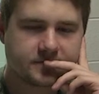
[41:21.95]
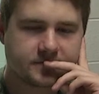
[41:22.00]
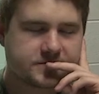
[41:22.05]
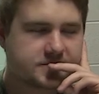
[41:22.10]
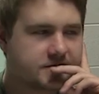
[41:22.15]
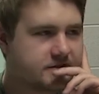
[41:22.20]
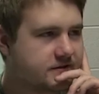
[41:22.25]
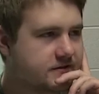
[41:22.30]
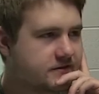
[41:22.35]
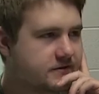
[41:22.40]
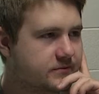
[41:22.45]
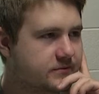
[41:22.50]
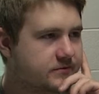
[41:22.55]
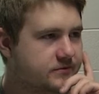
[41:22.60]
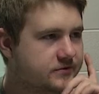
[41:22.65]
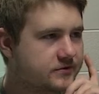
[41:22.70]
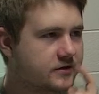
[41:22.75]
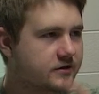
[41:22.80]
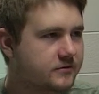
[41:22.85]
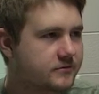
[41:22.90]
What was the other thing we
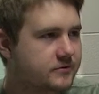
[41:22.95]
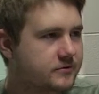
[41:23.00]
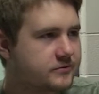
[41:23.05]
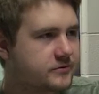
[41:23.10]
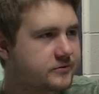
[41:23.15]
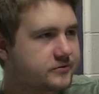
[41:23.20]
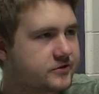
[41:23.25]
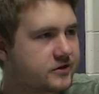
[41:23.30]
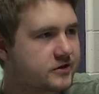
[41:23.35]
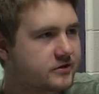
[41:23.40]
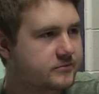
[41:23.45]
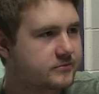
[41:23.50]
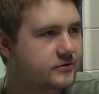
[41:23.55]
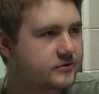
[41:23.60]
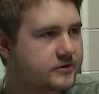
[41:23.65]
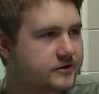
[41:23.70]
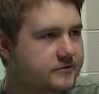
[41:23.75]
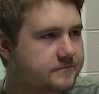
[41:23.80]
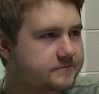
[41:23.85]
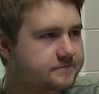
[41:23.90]
were just talking about? We were talking
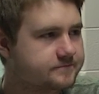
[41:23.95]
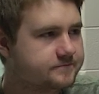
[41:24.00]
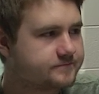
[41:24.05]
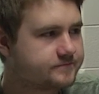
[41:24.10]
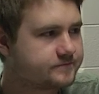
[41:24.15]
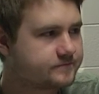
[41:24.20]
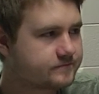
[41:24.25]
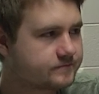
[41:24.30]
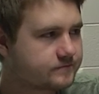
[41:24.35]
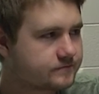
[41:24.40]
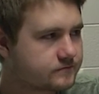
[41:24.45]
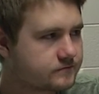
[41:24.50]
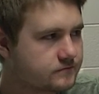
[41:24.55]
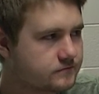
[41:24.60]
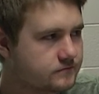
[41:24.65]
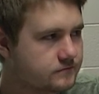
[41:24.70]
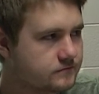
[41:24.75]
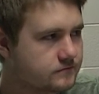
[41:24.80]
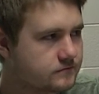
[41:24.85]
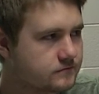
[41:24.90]
about
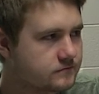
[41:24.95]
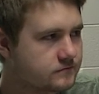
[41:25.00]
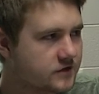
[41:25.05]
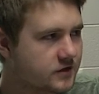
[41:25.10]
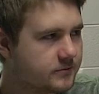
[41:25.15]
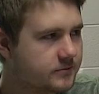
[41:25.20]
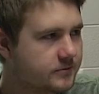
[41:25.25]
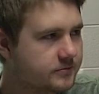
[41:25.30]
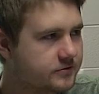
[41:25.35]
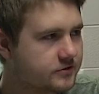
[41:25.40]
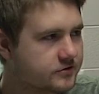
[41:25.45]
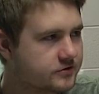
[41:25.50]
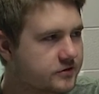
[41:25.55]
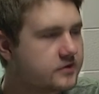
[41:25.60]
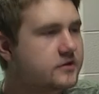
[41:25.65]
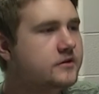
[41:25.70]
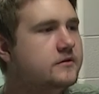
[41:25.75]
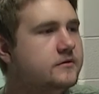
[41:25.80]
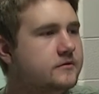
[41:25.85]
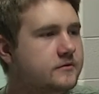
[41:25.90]
no, Mel Brooks.
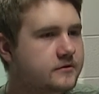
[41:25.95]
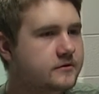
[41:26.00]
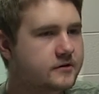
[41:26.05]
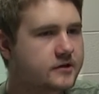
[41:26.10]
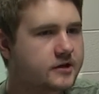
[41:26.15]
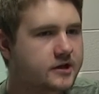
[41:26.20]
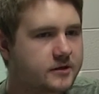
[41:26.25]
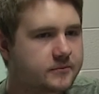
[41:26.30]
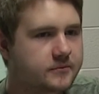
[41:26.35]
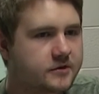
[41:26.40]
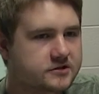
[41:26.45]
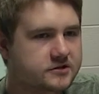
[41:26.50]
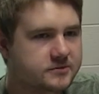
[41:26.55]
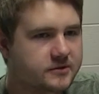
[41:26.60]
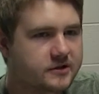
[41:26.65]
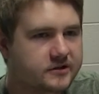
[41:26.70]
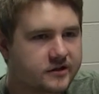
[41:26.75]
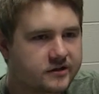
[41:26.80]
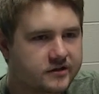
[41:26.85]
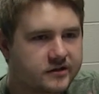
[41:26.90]
Once
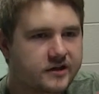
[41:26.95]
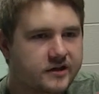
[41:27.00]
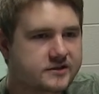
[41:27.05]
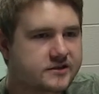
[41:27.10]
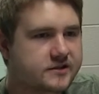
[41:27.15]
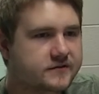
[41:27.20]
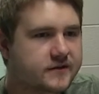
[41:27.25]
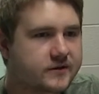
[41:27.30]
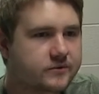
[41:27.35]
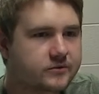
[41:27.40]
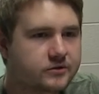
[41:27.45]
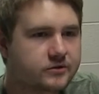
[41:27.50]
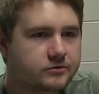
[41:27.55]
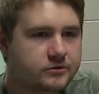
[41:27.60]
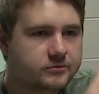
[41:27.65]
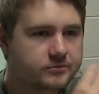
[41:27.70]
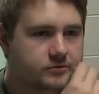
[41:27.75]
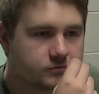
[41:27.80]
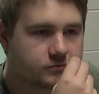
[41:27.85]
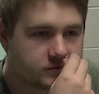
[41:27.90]
Upon a Time. Yes, if they were to
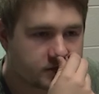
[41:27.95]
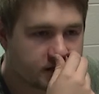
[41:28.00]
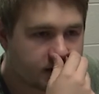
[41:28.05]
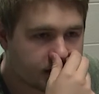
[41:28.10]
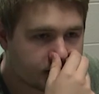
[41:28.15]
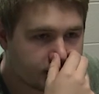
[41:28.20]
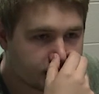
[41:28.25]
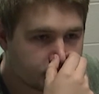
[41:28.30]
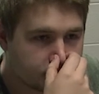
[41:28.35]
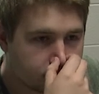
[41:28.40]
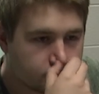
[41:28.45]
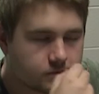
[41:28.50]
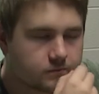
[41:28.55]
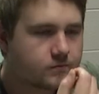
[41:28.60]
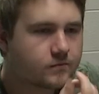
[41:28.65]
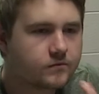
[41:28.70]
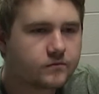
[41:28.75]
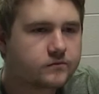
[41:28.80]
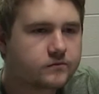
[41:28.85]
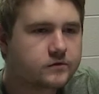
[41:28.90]
reboot that, like you
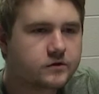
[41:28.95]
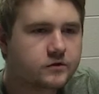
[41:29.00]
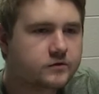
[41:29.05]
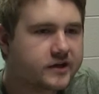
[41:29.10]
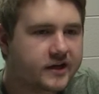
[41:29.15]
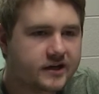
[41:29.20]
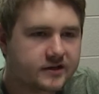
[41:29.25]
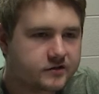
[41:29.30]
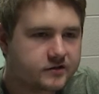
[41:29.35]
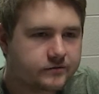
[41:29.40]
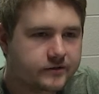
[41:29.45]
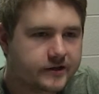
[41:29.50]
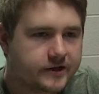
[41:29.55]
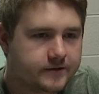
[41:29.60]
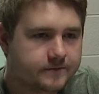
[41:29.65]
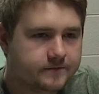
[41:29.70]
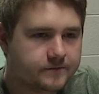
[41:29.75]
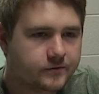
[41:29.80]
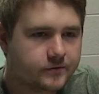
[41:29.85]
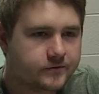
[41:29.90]
can't do
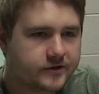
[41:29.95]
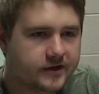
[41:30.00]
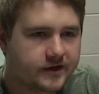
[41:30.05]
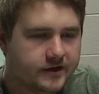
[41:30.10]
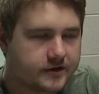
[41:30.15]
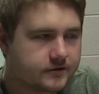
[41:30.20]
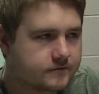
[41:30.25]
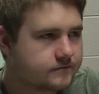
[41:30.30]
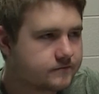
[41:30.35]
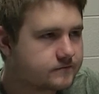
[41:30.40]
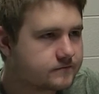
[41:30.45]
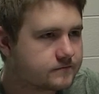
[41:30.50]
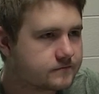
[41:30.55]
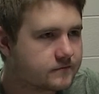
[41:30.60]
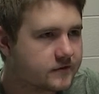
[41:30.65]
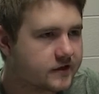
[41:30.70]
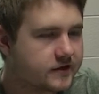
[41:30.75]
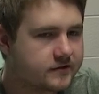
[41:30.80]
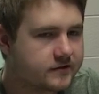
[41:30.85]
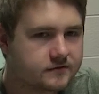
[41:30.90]
that. You can't.
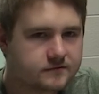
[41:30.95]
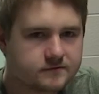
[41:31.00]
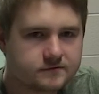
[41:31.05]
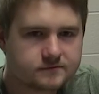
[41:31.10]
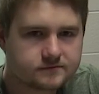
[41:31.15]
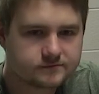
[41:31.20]
Like